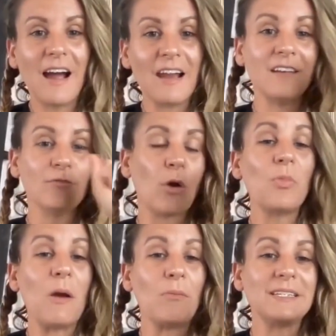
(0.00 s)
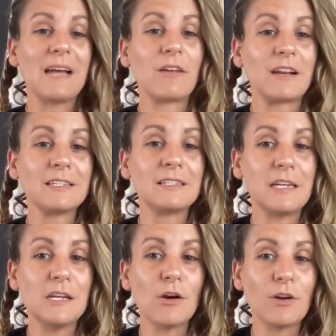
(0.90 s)
I wrote that one down on a
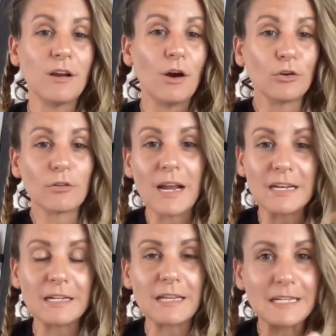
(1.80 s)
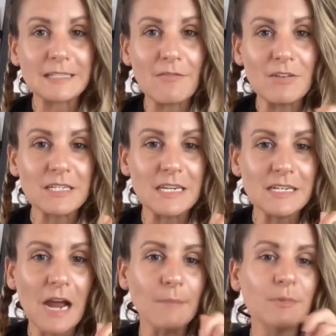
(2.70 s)
sticky note and underlined it like 17
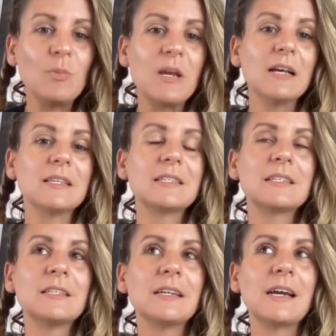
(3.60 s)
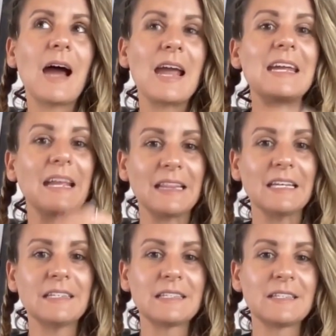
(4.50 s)
times because I get
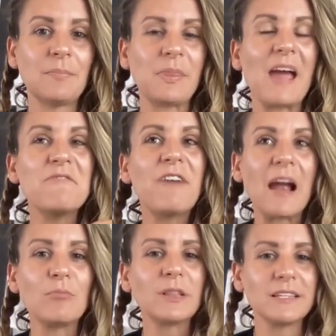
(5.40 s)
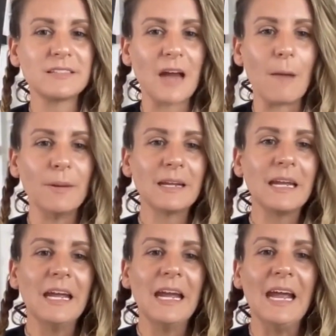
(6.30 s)
this. I vibe with this
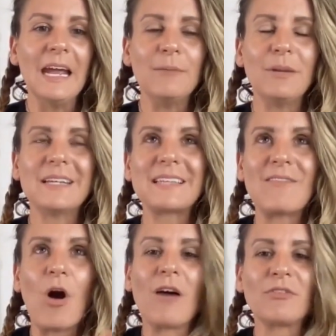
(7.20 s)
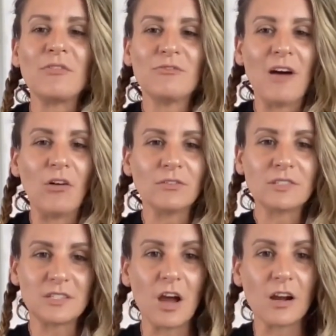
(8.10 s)
topic because I've often felt
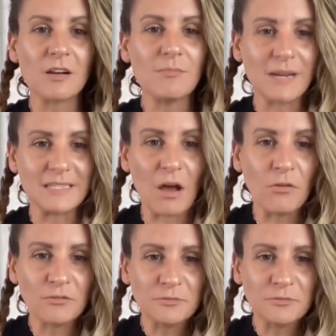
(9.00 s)
stuck myself.